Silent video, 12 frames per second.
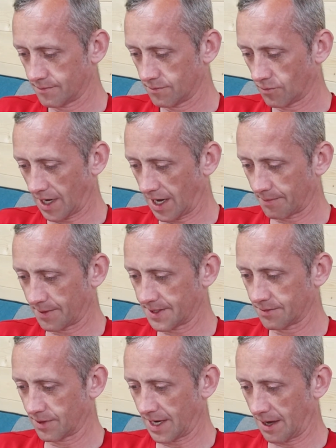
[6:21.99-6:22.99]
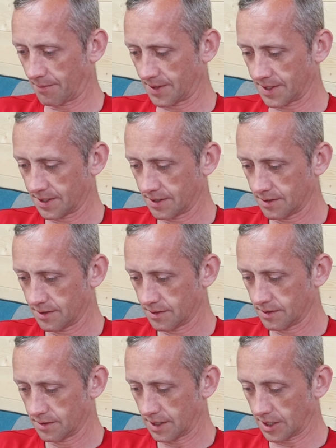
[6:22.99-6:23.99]
What happened? What happened?
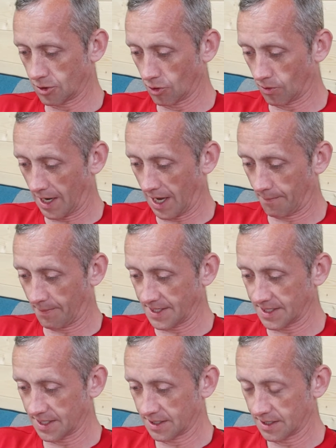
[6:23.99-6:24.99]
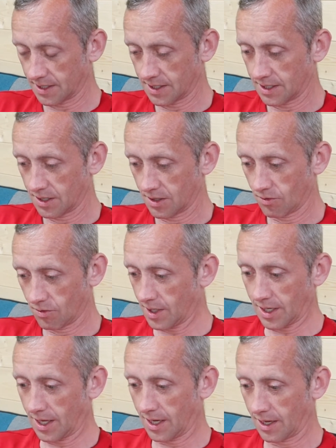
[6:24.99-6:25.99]
I don't know what happened. What?